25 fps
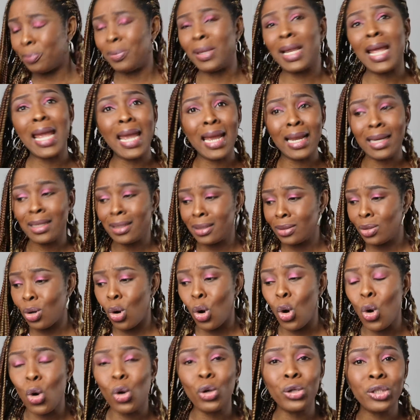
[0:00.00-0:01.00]
plain
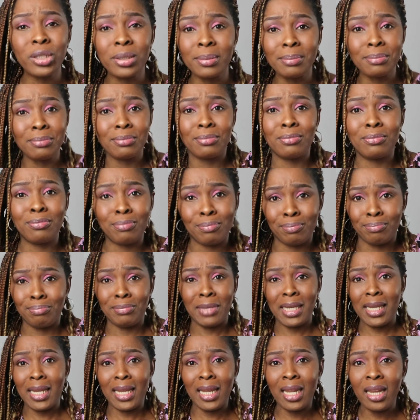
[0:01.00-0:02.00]
old
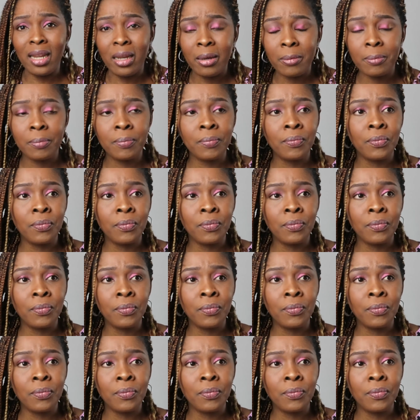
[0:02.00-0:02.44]
me.